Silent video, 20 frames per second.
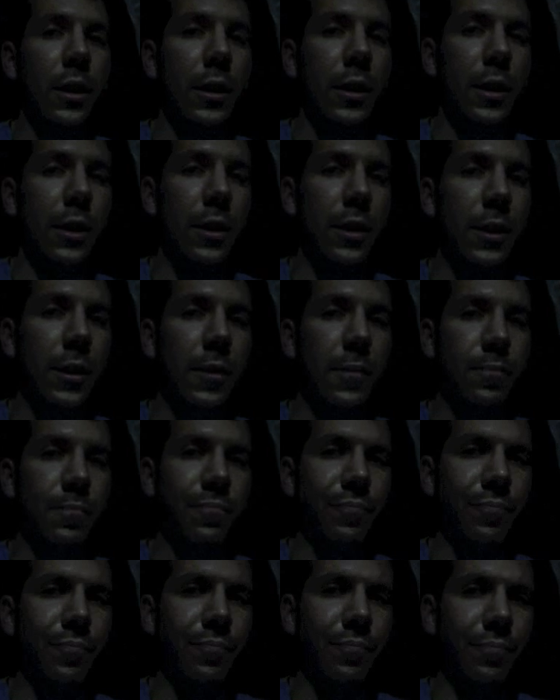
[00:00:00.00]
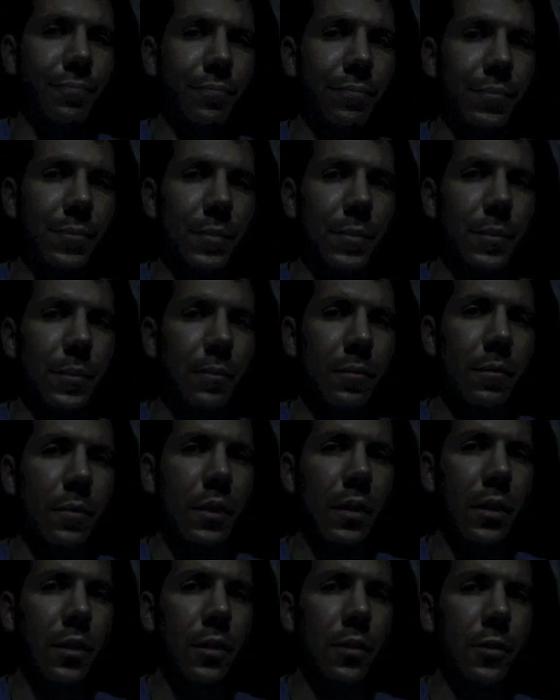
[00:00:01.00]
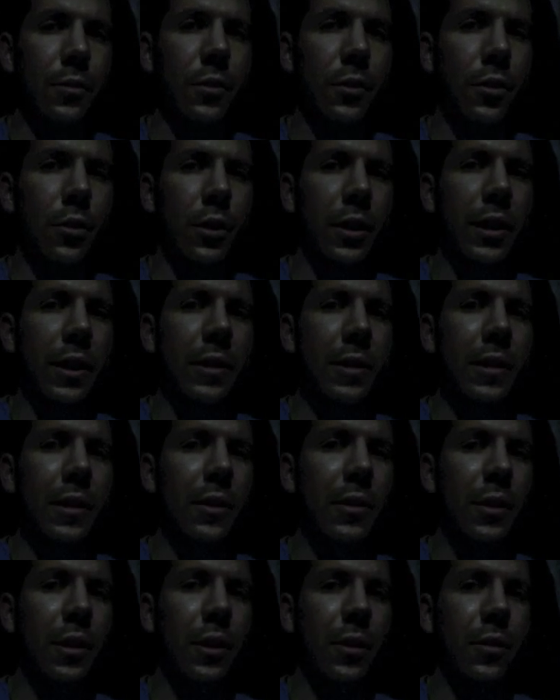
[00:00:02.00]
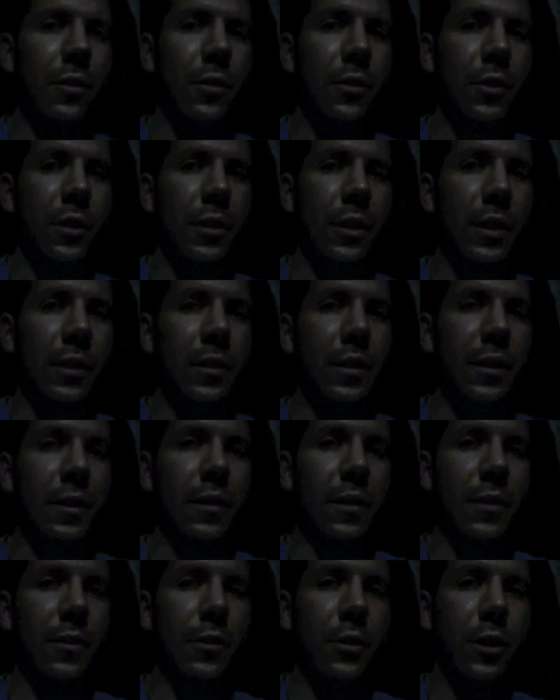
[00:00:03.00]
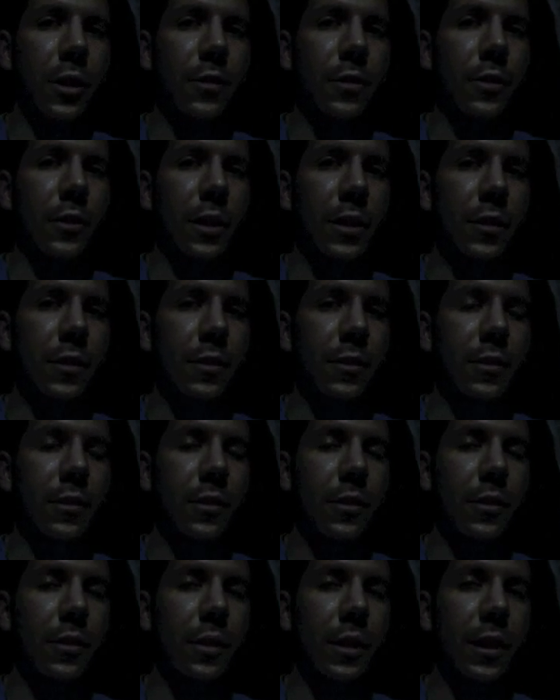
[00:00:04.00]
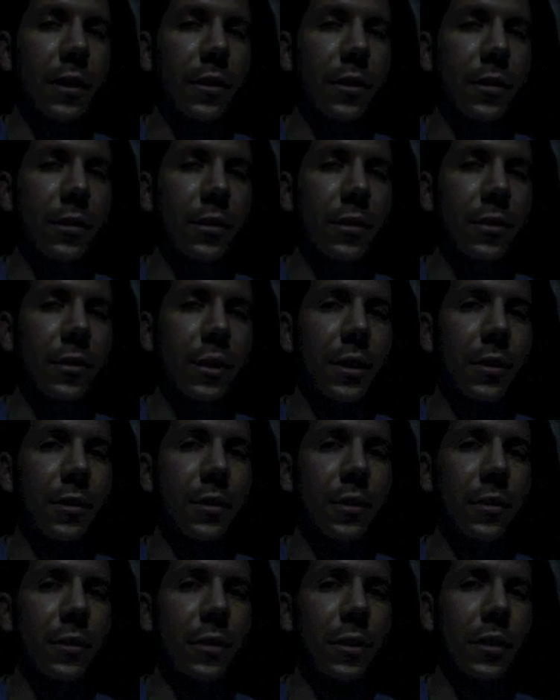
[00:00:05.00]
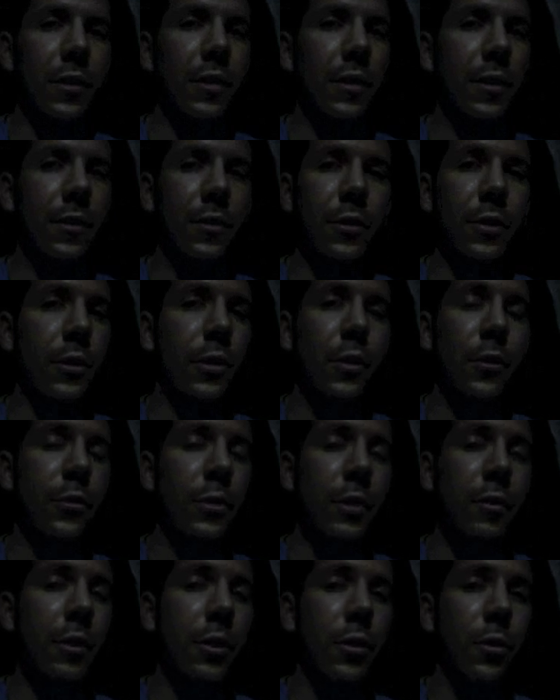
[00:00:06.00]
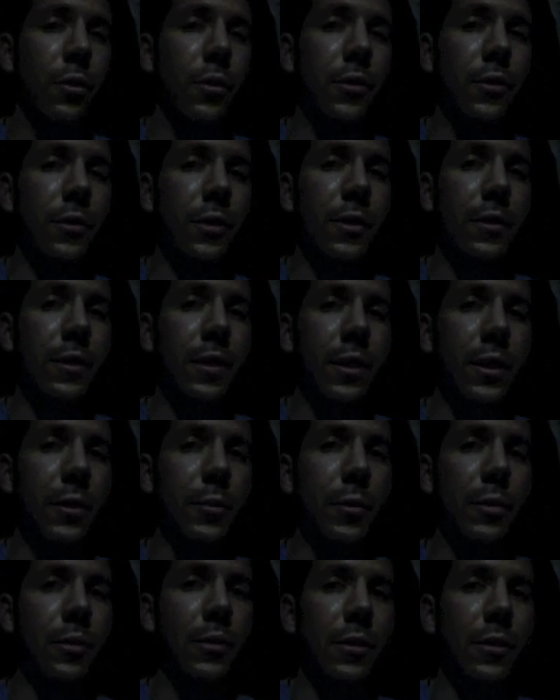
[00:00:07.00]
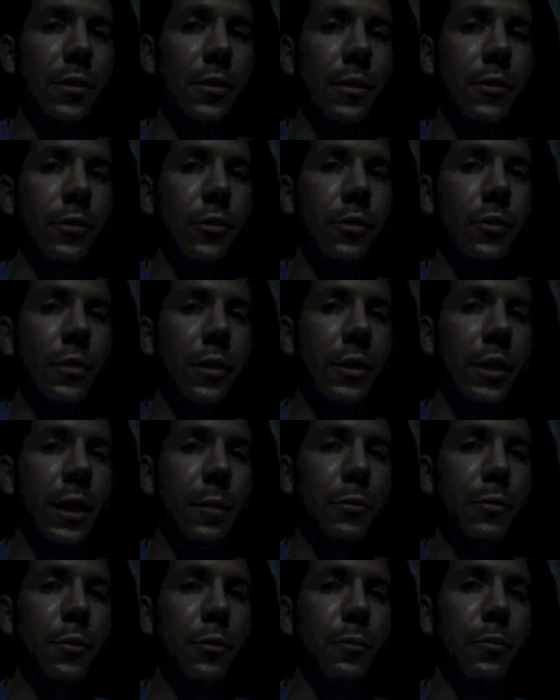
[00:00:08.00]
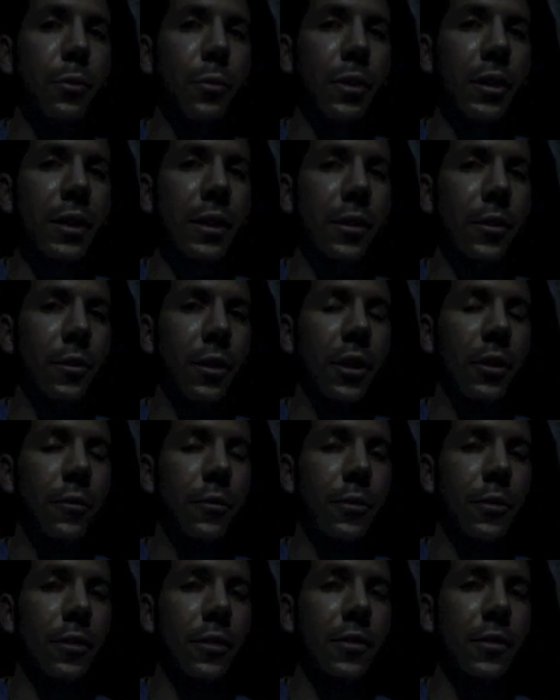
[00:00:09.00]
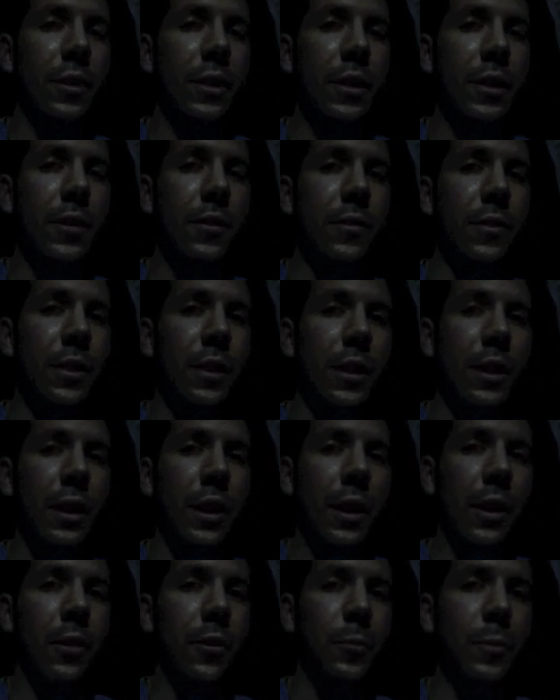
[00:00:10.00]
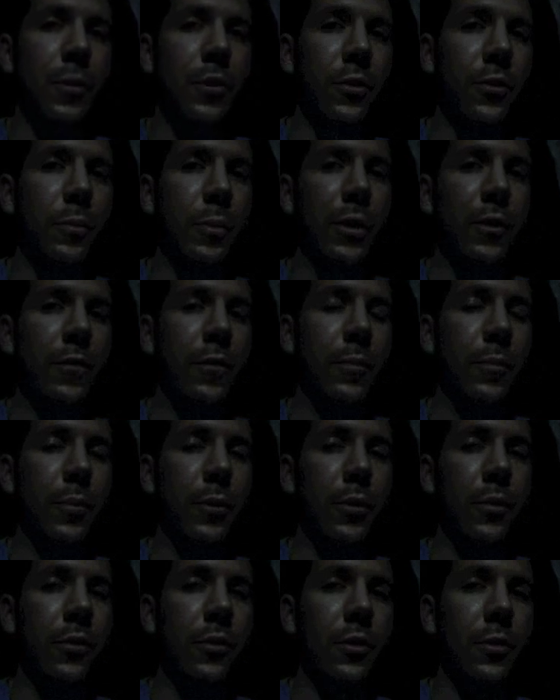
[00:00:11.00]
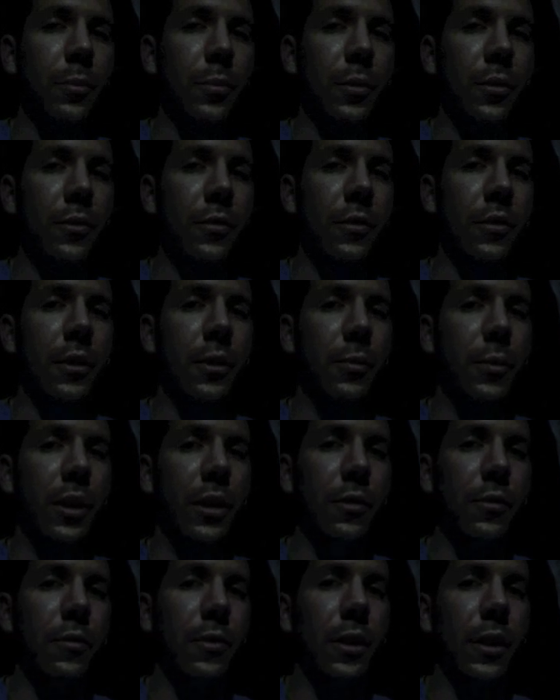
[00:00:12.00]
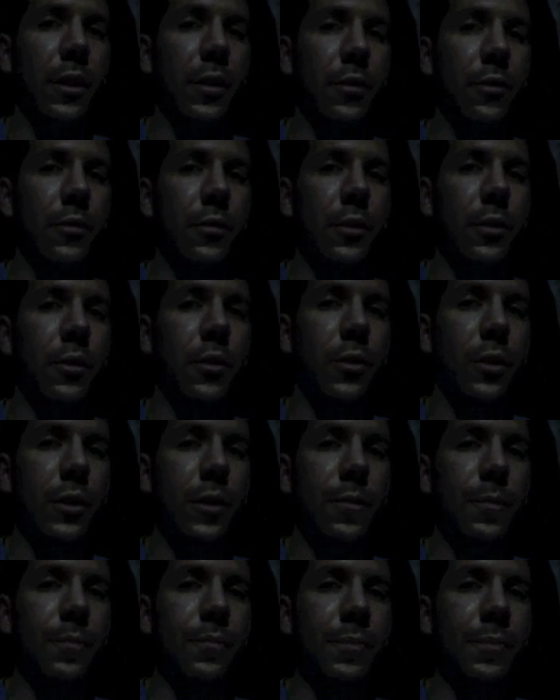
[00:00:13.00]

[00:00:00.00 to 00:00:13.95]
Um, So, and the other thing that's causing a lot of these diseases is the close living quarters in these tent communities. It's just an absolute breeding ground for disease, and it's being spread from person to person like wildfire. So,